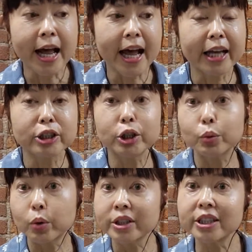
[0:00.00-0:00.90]
and you
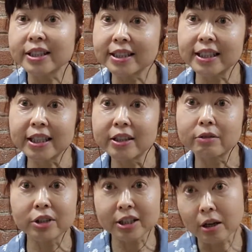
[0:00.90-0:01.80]
want to see the
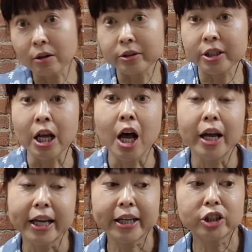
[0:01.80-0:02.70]
results
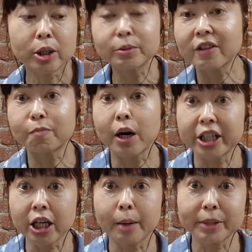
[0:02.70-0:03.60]
in terms of
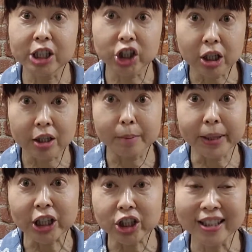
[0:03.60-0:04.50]
body composition on a
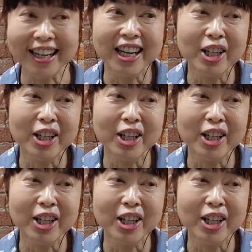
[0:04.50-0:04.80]
patient,